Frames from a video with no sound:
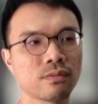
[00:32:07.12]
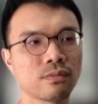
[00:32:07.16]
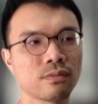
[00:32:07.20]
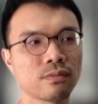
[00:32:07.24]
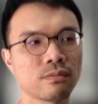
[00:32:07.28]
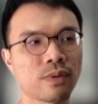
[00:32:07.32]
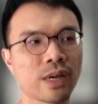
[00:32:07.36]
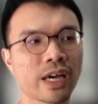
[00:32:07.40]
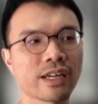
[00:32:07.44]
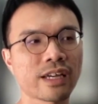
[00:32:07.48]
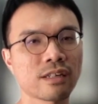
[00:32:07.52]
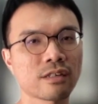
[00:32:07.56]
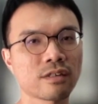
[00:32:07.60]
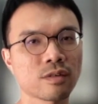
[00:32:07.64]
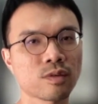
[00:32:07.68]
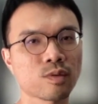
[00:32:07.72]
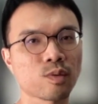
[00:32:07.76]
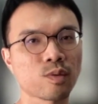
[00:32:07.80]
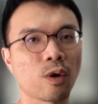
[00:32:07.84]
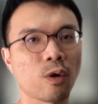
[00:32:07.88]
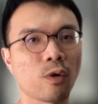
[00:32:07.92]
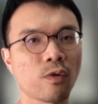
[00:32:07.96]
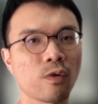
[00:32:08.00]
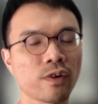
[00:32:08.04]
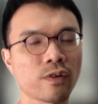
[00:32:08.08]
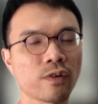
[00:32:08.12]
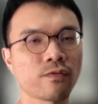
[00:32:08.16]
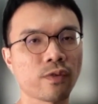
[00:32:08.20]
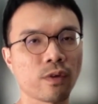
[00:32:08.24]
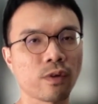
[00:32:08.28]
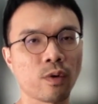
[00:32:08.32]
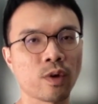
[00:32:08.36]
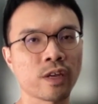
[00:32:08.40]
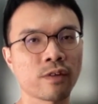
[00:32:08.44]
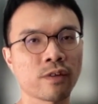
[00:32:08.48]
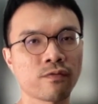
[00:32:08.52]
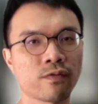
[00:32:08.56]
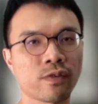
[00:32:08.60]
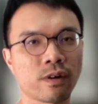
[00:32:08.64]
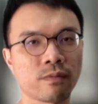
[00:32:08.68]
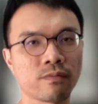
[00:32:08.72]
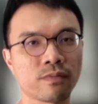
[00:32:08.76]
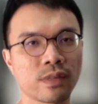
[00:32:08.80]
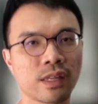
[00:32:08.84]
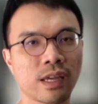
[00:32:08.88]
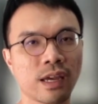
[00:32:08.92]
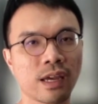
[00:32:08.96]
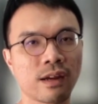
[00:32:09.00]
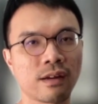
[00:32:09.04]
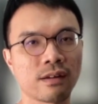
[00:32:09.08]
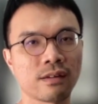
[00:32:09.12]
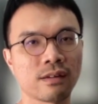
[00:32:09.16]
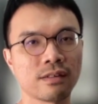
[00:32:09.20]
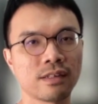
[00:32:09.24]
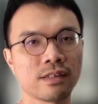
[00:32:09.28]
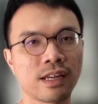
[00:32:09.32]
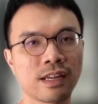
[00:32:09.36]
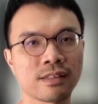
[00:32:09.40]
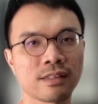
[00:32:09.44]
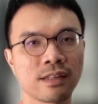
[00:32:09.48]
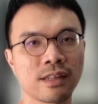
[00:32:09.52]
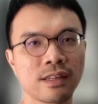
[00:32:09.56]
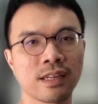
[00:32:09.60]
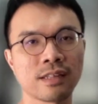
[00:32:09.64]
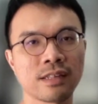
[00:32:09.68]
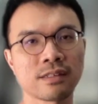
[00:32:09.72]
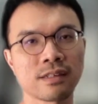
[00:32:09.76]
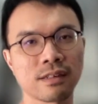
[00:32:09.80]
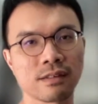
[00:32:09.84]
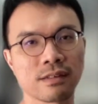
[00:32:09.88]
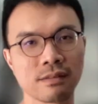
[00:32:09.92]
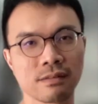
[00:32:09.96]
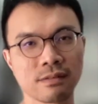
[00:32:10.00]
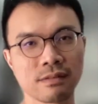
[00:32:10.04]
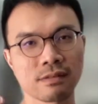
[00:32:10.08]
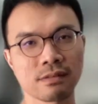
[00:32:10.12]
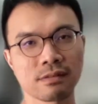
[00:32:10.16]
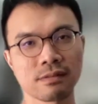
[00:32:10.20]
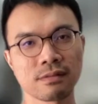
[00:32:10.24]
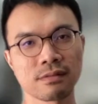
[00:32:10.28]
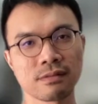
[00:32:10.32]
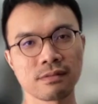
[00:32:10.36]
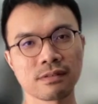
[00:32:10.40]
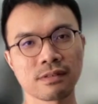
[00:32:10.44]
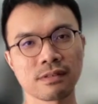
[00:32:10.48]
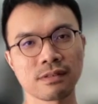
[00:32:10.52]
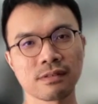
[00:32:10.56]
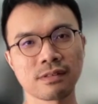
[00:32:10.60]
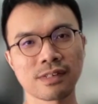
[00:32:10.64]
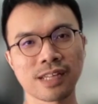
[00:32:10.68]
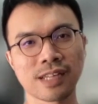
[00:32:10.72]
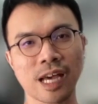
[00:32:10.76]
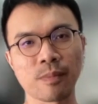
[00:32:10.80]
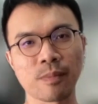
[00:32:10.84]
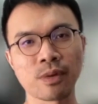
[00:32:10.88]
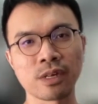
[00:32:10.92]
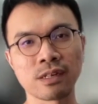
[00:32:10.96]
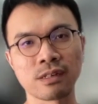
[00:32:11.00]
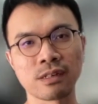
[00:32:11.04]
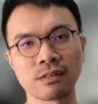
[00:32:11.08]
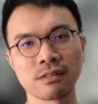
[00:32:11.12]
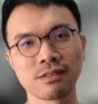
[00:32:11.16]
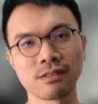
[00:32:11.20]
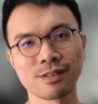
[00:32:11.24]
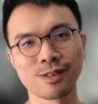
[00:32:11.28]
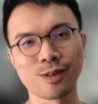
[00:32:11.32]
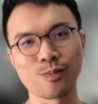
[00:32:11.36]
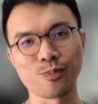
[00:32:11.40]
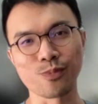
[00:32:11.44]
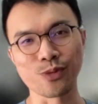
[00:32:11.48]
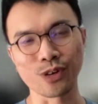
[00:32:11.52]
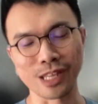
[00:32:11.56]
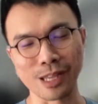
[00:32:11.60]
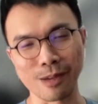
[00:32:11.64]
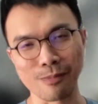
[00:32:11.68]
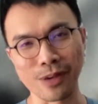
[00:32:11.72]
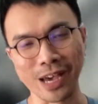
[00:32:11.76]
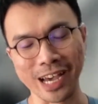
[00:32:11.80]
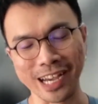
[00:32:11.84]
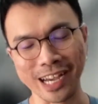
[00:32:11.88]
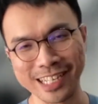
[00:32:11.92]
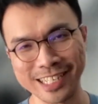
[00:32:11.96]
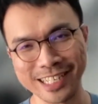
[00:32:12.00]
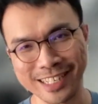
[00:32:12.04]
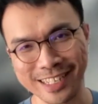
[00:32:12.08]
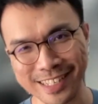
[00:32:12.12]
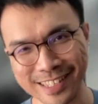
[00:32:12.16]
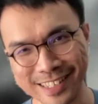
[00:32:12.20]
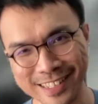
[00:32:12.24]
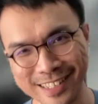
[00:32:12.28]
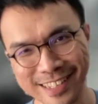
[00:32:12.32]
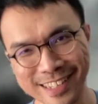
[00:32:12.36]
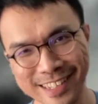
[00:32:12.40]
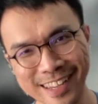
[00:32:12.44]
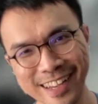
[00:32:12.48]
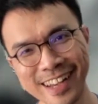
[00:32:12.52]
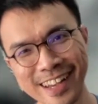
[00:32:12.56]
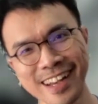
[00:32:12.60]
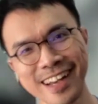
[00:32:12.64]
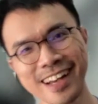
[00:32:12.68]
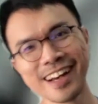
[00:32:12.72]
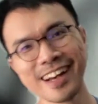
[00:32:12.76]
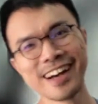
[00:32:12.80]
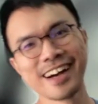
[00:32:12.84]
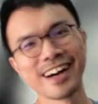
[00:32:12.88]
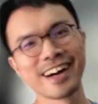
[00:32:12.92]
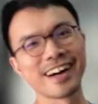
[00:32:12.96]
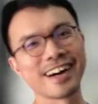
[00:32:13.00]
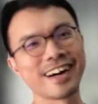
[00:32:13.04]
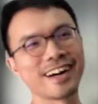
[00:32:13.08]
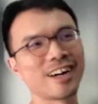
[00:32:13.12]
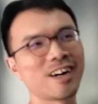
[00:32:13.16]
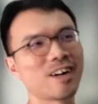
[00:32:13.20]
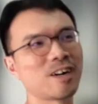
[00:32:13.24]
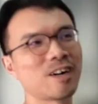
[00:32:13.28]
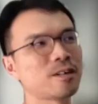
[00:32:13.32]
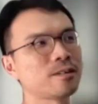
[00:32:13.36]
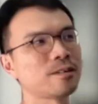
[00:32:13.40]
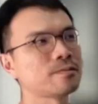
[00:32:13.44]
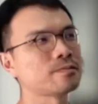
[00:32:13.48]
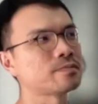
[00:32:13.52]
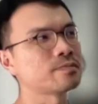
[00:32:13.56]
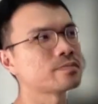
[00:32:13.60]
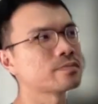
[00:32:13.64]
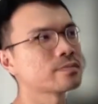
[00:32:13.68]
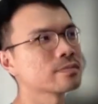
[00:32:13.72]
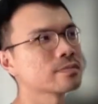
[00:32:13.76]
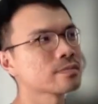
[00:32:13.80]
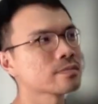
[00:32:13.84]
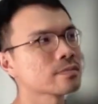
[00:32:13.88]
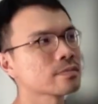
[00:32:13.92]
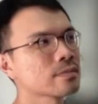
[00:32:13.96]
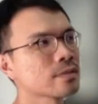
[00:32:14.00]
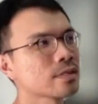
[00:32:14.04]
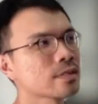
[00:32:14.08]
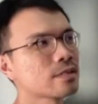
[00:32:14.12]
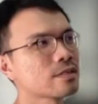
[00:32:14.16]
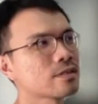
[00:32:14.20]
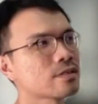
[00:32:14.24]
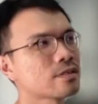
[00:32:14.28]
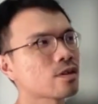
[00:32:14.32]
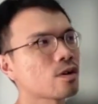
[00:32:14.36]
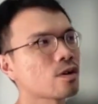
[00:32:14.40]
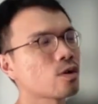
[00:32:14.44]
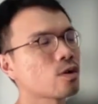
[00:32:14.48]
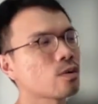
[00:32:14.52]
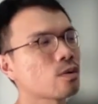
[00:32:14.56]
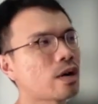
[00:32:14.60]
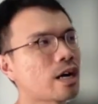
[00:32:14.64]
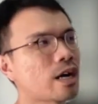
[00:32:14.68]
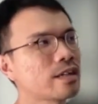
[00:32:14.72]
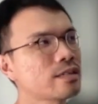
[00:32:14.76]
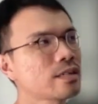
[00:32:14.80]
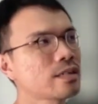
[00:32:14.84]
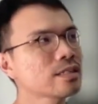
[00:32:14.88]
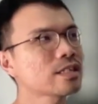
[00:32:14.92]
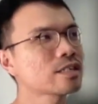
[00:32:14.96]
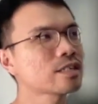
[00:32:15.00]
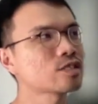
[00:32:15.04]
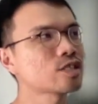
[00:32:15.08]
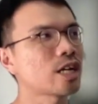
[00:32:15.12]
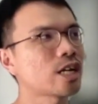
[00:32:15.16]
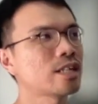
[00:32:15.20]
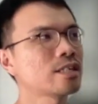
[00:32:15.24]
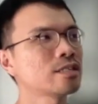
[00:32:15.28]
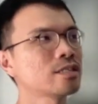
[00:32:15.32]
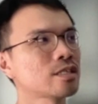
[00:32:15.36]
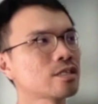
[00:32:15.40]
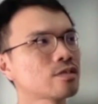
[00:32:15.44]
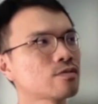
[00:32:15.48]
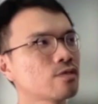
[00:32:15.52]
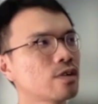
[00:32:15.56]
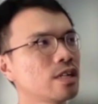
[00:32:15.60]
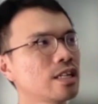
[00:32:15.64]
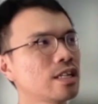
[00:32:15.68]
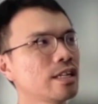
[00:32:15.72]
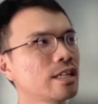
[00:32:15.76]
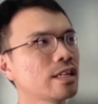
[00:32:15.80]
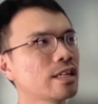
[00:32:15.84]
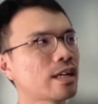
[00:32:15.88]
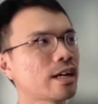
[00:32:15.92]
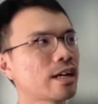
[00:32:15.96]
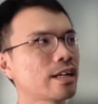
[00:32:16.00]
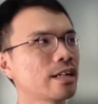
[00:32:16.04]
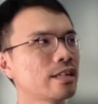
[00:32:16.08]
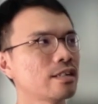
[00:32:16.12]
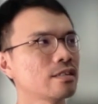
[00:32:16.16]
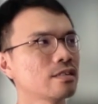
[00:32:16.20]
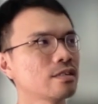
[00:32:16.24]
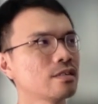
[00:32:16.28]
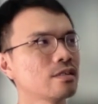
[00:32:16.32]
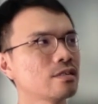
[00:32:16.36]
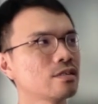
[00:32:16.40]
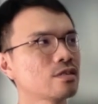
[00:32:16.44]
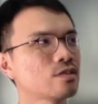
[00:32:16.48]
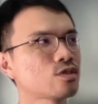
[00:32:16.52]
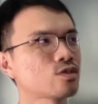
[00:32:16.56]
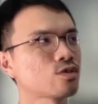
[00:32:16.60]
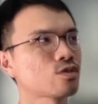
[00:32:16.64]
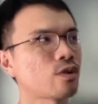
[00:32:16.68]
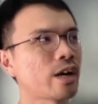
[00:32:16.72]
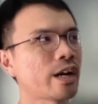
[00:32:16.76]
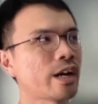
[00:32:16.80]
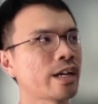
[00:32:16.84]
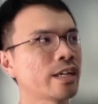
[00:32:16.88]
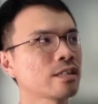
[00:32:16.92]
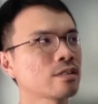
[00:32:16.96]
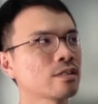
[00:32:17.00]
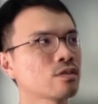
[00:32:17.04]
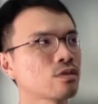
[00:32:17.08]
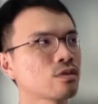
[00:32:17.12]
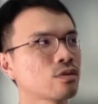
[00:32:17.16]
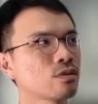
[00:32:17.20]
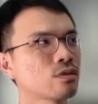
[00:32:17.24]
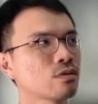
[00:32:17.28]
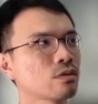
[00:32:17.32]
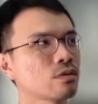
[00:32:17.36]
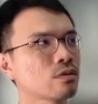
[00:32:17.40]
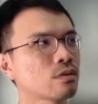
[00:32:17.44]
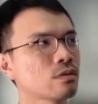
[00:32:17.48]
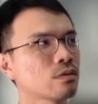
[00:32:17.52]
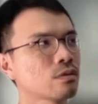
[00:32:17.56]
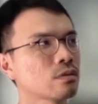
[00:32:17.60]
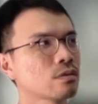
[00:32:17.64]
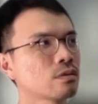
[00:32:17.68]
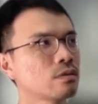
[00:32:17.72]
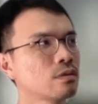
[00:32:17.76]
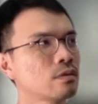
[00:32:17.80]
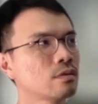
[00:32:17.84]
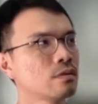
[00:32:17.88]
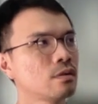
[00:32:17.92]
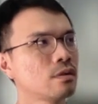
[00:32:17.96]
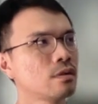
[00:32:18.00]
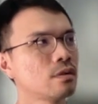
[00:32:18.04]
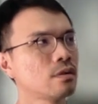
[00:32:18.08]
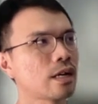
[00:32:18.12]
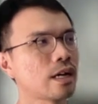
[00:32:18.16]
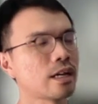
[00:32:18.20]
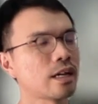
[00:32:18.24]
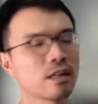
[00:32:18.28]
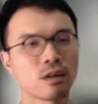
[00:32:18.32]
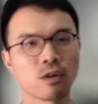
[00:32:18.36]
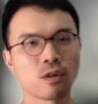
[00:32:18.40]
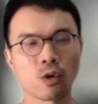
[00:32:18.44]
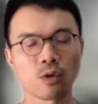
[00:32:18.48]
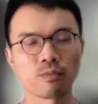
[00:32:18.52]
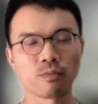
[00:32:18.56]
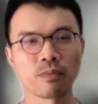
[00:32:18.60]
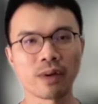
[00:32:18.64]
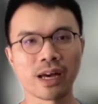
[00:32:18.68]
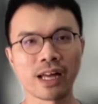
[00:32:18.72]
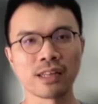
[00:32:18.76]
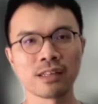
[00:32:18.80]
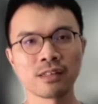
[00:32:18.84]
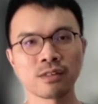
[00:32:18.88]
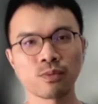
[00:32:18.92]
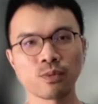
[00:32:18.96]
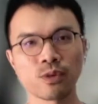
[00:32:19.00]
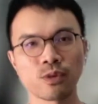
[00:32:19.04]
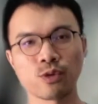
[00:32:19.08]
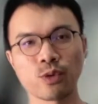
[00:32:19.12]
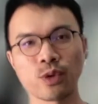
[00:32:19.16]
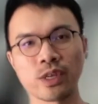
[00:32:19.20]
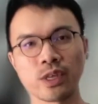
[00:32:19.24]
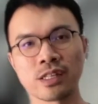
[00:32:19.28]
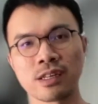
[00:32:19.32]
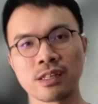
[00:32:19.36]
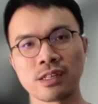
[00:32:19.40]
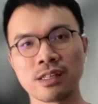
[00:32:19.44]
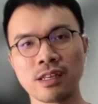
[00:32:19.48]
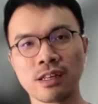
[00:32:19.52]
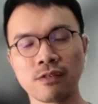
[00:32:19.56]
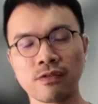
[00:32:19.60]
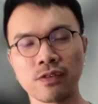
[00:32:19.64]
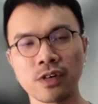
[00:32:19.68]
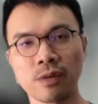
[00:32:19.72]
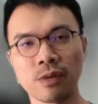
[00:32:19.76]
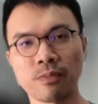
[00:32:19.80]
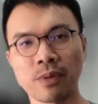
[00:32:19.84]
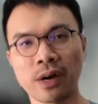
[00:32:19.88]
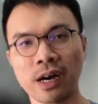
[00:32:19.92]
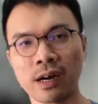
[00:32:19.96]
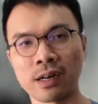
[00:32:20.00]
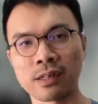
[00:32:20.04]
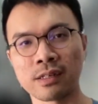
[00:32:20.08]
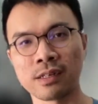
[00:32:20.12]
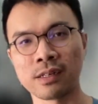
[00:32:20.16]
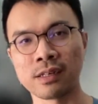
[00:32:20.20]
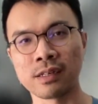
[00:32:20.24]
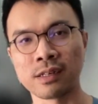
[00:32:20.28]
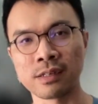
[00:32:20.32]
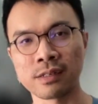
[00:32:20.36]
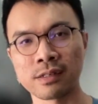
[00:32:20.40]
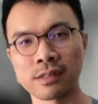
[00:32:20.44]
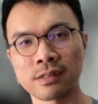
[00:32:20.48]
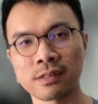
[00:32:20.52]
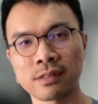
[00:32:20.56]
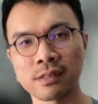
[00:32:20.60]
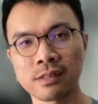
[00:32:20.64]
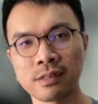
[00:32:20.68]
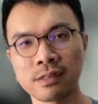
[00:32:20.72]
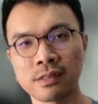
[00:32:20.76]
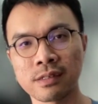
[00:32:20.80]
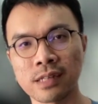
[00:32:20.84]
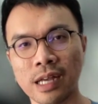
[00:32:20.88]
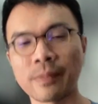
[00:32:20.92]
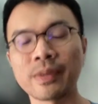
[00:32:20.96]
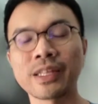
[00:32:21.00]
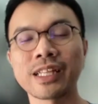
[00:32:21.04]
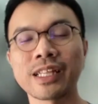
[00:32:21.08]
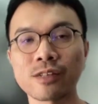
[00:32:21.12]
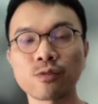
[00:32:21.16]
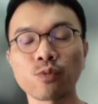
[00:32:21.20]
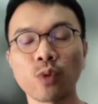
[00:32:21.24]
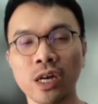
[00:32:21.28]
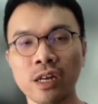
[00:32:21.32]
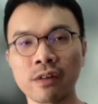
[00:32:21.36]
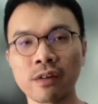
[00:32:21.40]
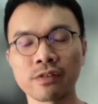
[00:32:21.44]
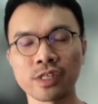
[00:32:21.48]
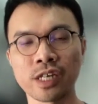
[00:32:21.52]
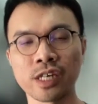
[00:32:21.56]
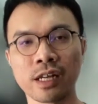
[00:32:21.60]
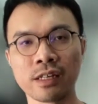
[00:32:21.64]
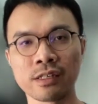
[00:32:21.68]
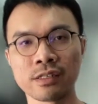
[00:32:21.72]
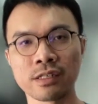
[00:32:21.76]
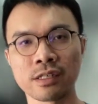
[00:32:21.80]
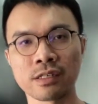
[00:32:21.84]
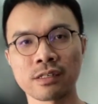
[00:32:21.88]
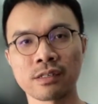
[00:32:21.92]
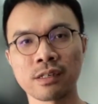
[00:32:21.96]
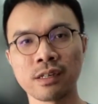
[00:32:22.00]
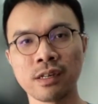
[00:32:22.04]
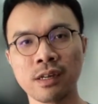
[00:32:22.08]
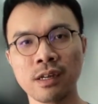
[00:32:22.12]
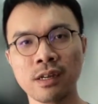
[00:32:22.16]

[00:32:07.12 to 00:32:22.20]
packages were overflowing from their designated cabinet to put the packages. So I think the challenge is really like trying to like load balance between the delivery partners. I mean, that's one of the challenges.